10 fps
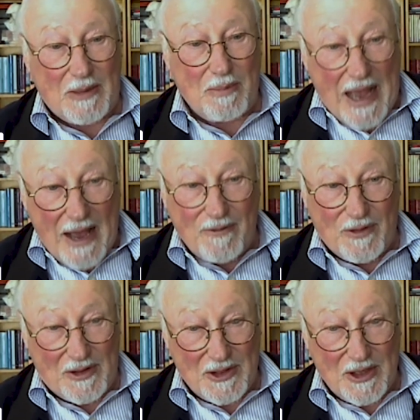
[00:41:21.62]
it bad
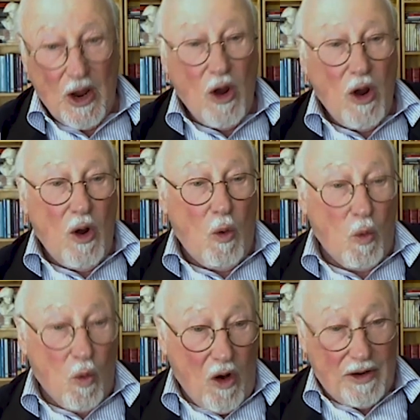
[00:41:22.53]
for us?
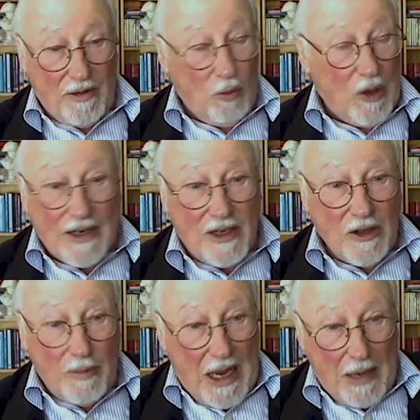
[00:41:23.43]
What will it
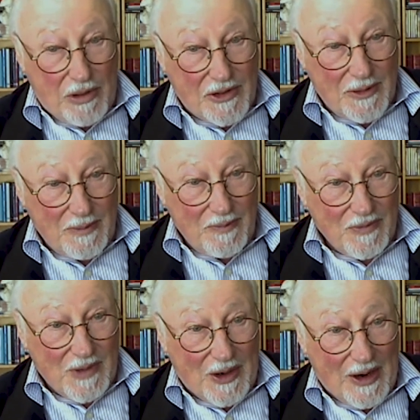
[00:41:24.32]
kill babies?
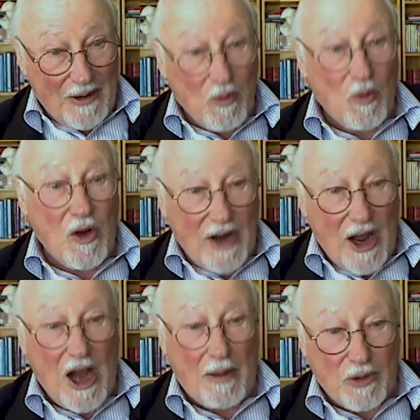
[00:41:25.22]
What
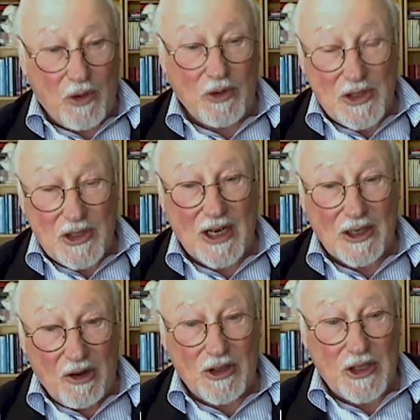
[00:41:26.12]
harm could this
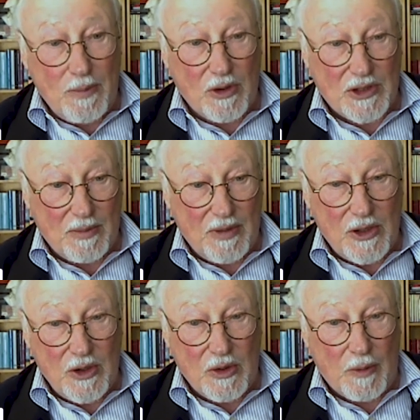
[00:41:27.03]
technology possibly
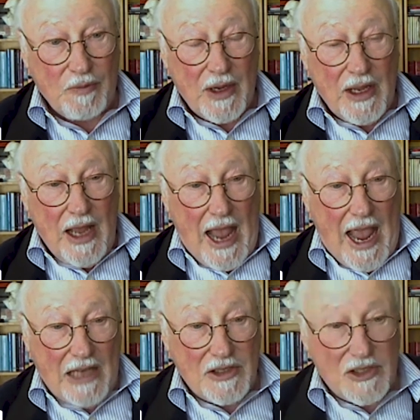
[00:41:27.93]
do?
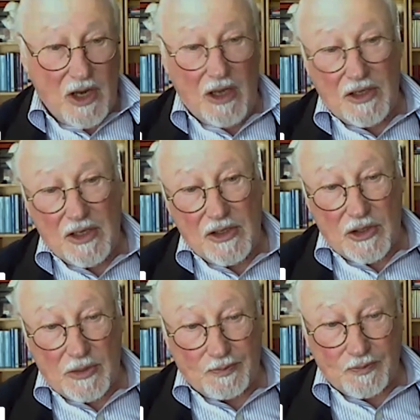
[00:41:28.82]
And
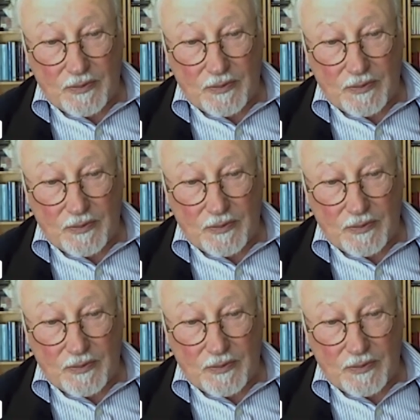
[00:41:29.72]
scientists